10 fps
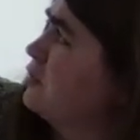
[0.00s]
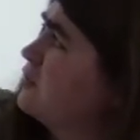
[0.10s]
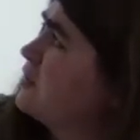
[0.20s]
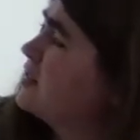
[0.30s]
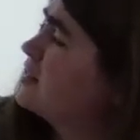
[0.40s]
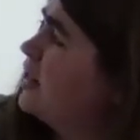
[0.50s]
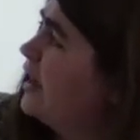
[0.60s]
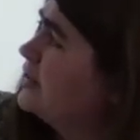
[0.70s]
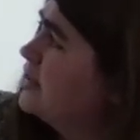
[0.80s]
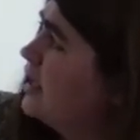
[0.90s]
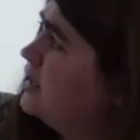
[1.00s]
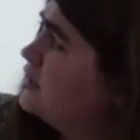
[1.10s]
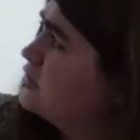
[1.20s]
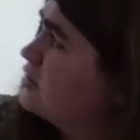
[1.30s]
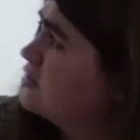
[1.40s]
So this line that
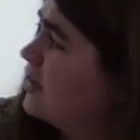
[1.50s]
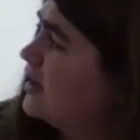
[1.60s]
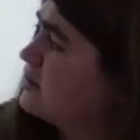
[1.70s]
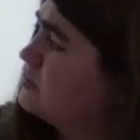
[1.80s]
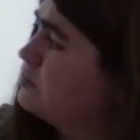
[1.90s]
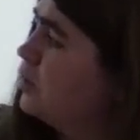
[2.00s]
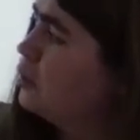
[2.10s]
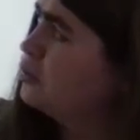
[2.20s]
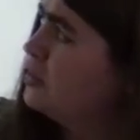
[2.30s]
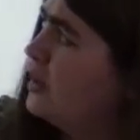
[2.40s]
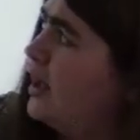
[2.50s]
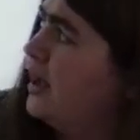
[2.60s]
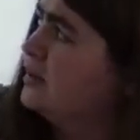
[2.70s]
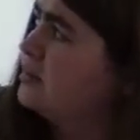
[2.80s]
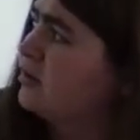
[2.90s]
intersects both
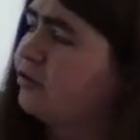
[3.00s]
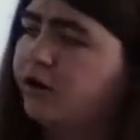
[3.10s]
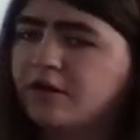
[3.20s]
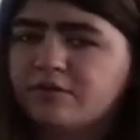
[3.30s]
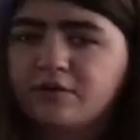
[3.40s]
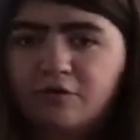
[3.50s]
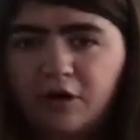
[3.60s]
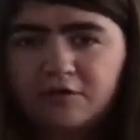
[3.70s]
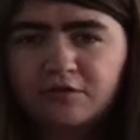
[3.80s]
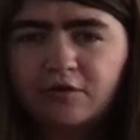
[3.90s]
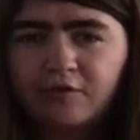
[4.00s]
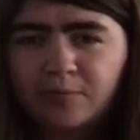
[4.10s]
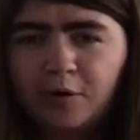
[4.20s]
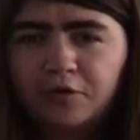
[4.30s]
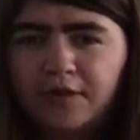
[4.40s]
lines and it crosses over
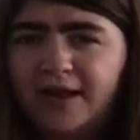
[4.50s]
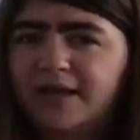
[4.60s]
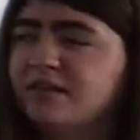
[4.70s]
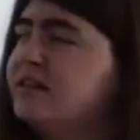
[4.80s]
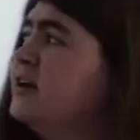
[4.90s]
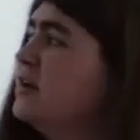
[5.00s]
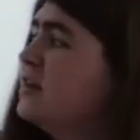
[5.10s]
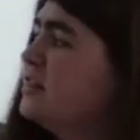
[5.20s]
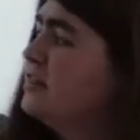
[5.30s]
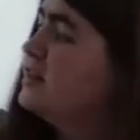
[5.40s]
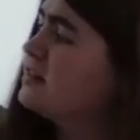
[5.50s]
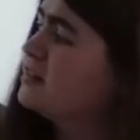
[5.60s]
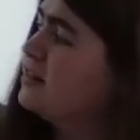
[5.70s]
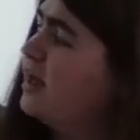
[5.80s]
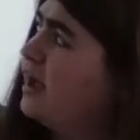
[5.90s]
both lines, this
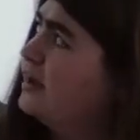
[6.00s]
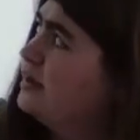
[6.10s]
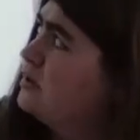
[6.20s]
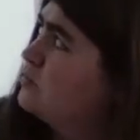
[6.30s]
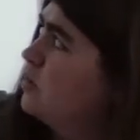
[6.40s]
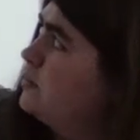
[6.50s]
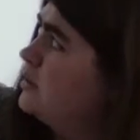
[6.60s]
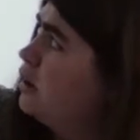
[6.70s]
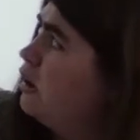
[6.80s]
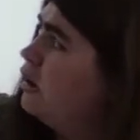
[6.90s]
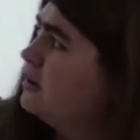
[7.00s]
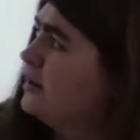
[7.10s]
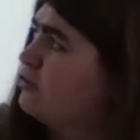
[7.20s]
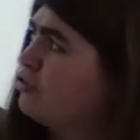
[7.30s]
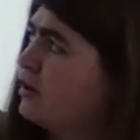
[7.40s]
line is what we call
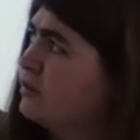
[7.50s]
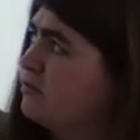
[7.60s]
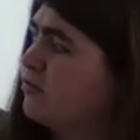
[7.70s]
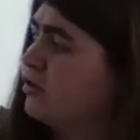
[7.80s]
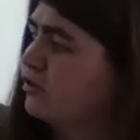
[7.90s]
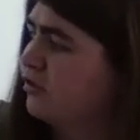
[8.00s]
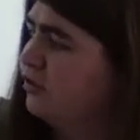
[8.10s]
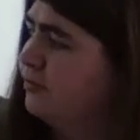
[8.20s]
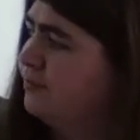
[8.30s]
a transversal.